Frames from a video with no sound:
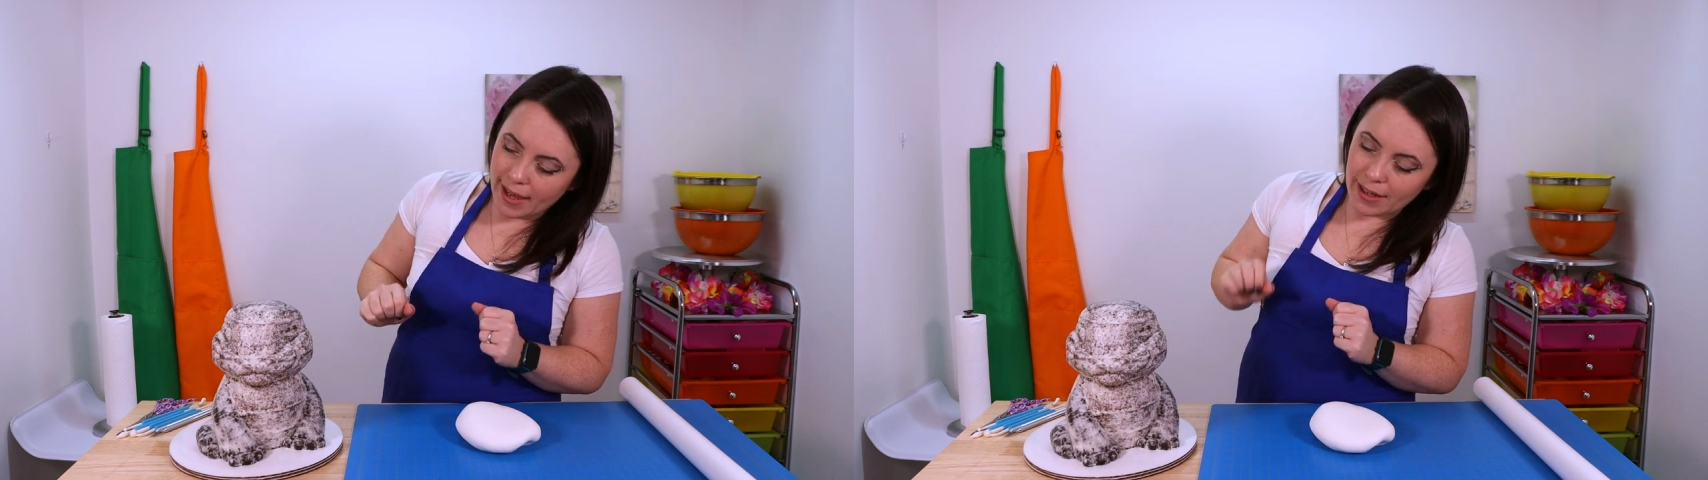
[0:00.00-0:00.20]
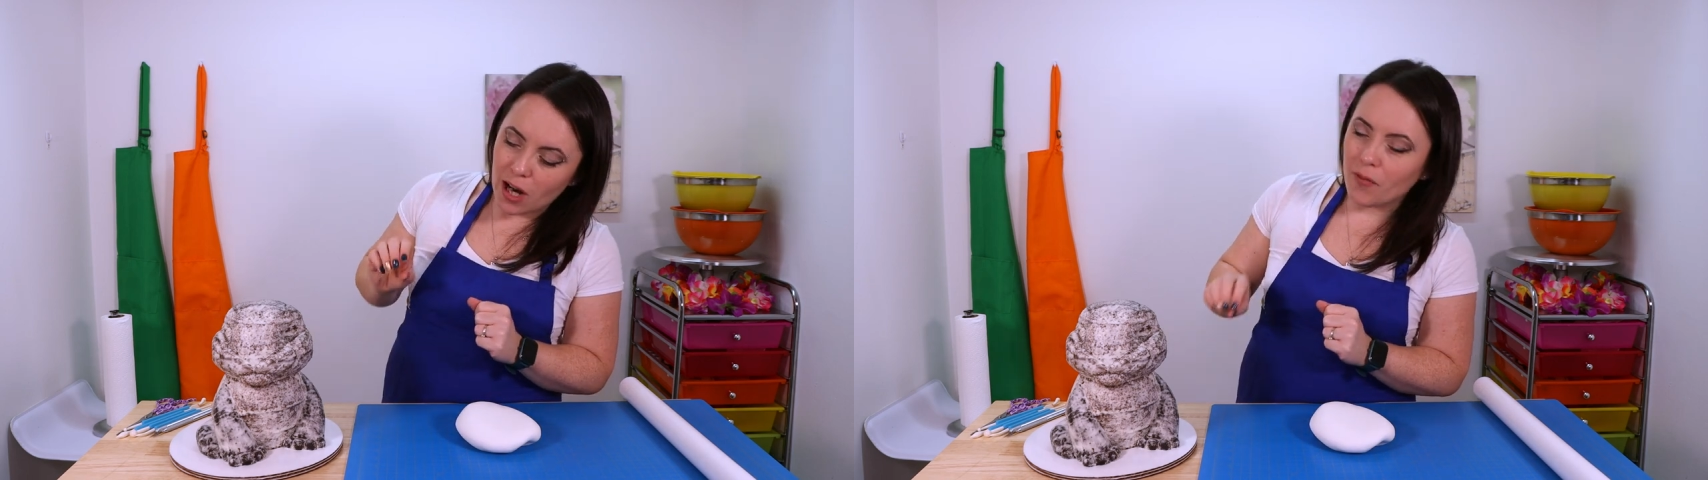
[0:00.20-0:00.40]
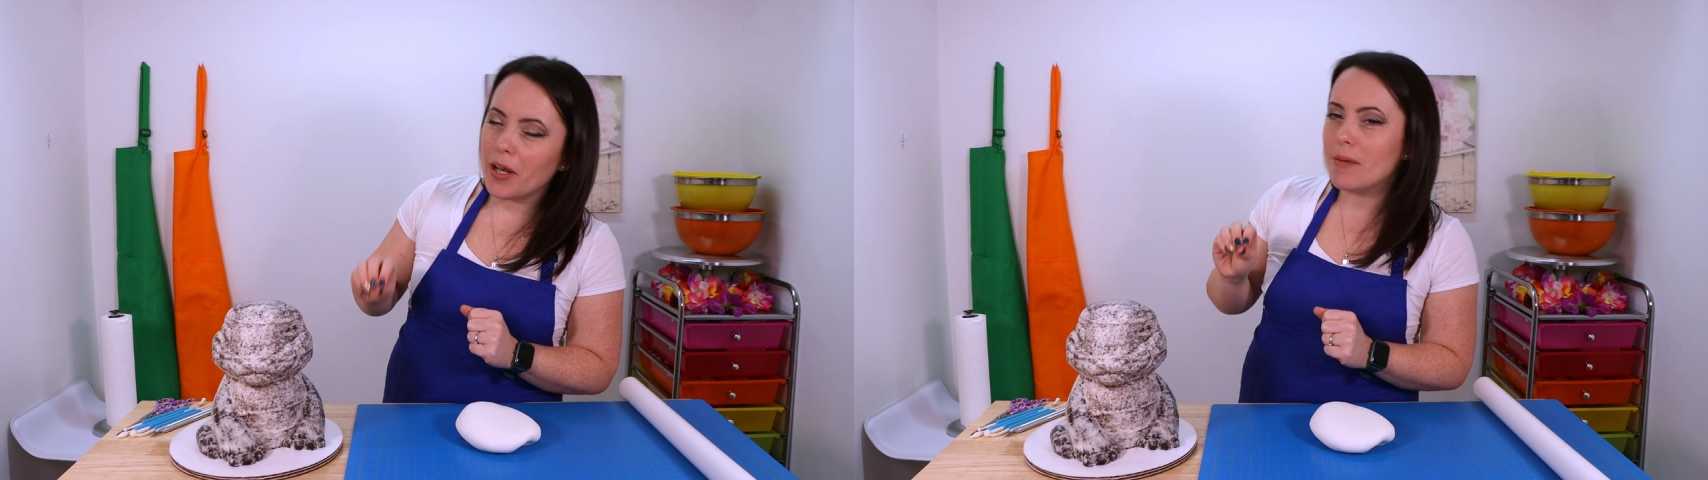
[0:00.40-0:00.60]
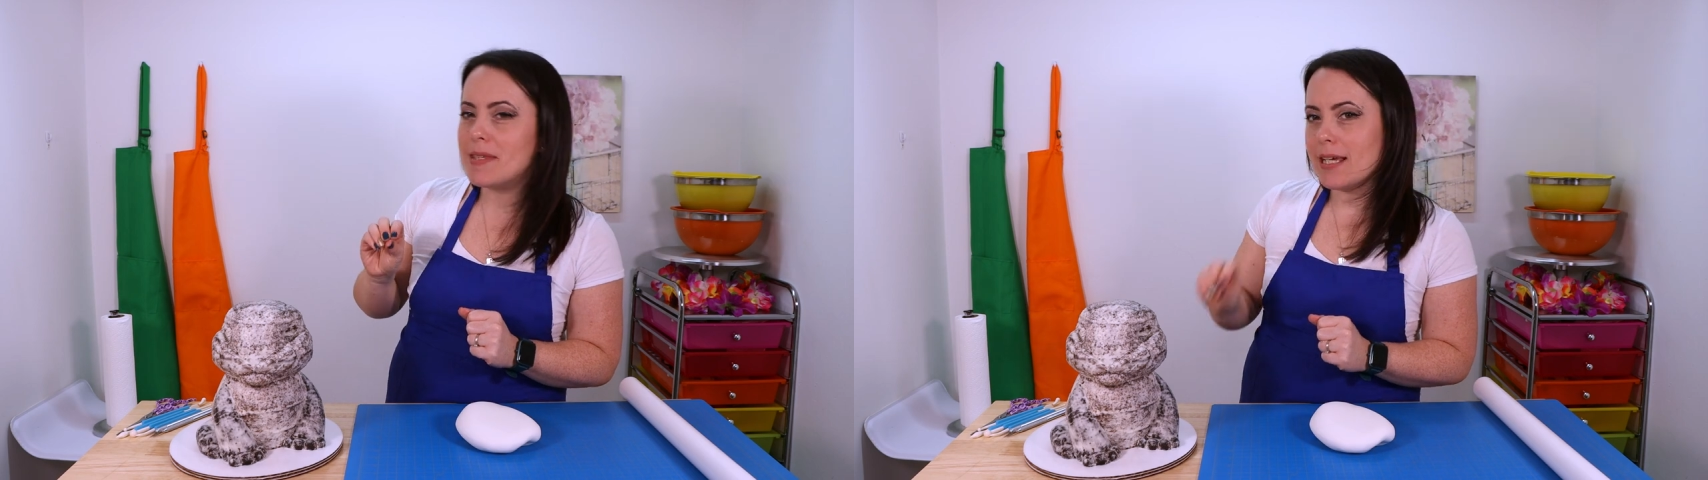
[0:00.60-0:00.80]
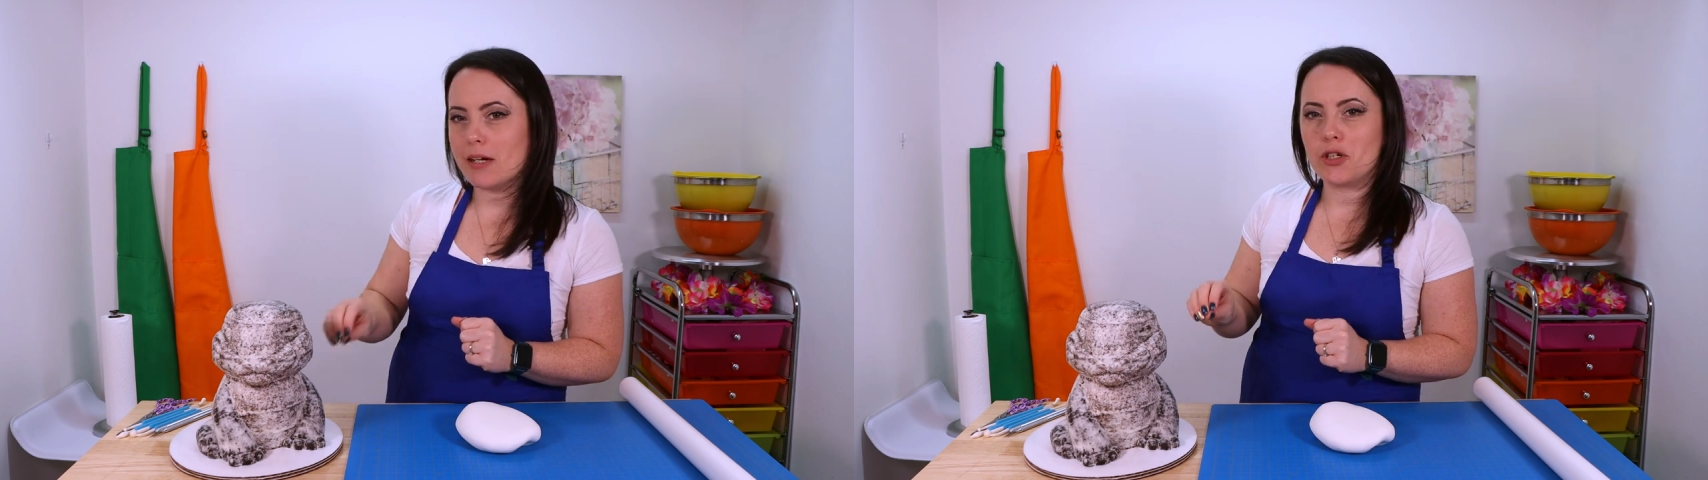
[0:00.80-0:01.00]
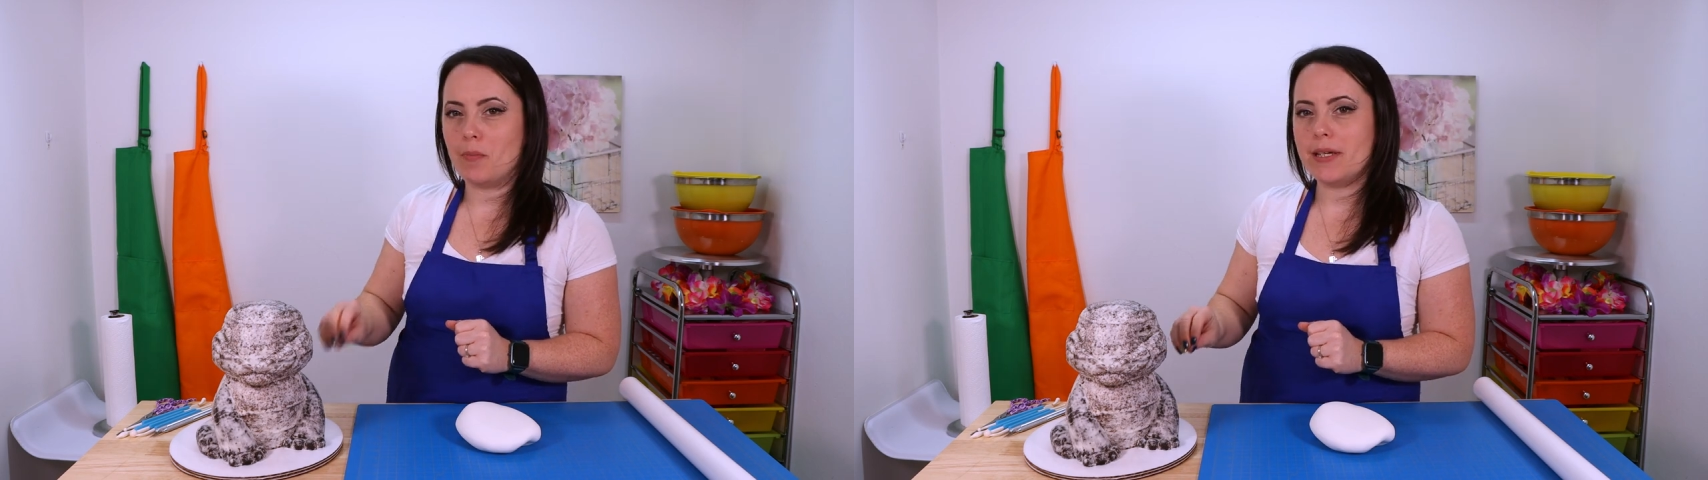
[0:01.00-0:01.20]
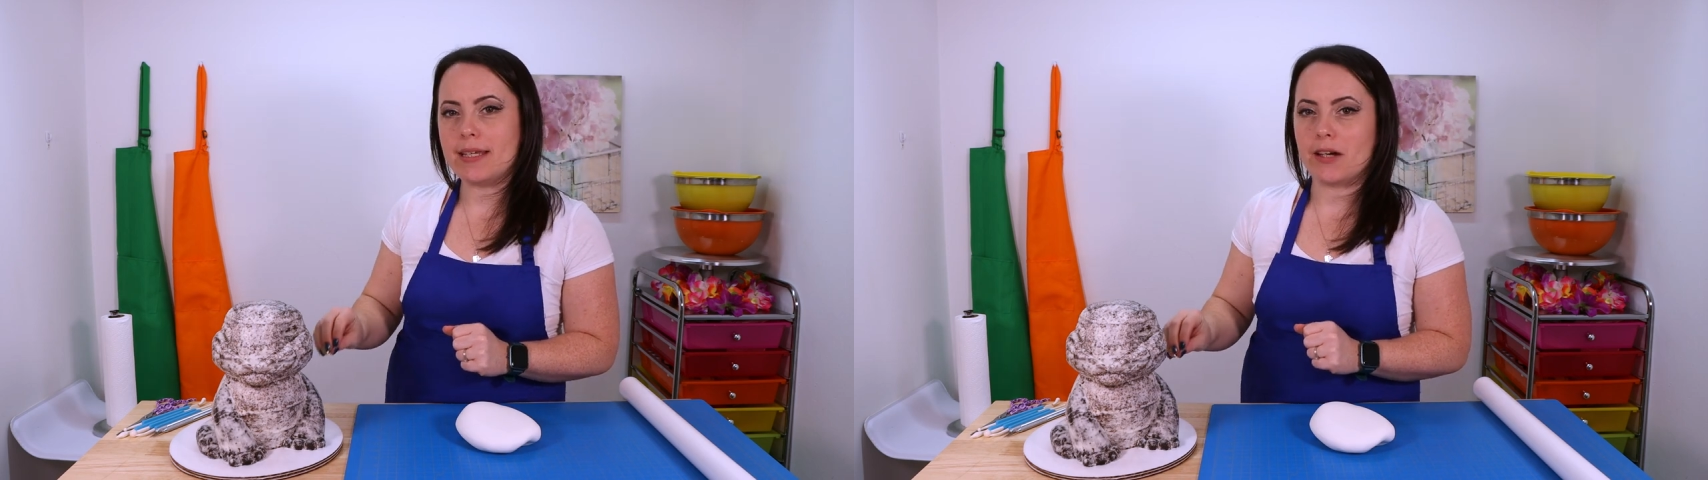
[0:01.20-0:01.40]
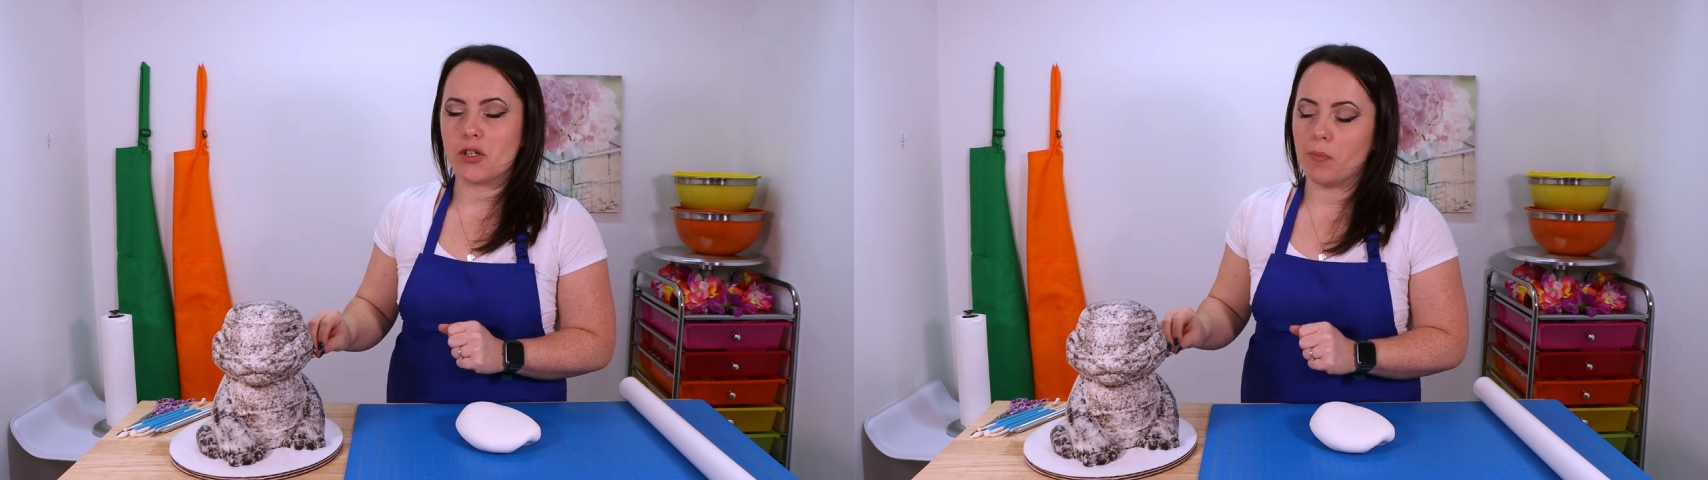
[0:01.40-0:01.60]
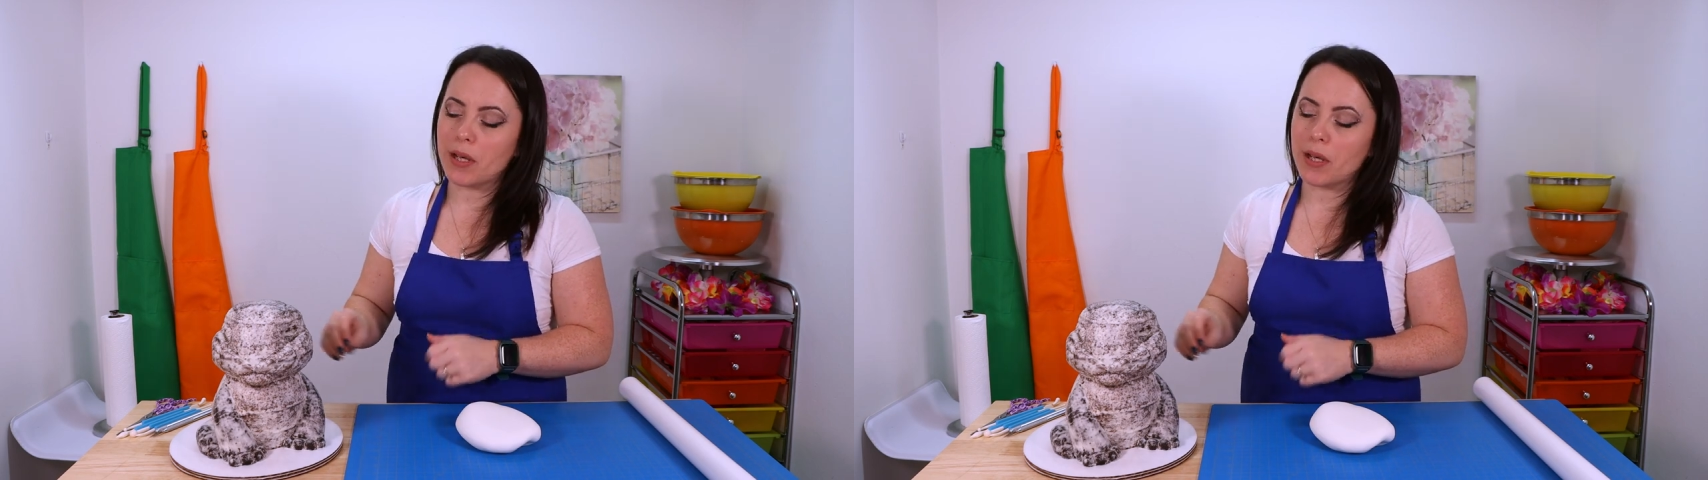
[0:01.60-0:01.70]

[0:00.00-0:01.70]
and cover him section by section,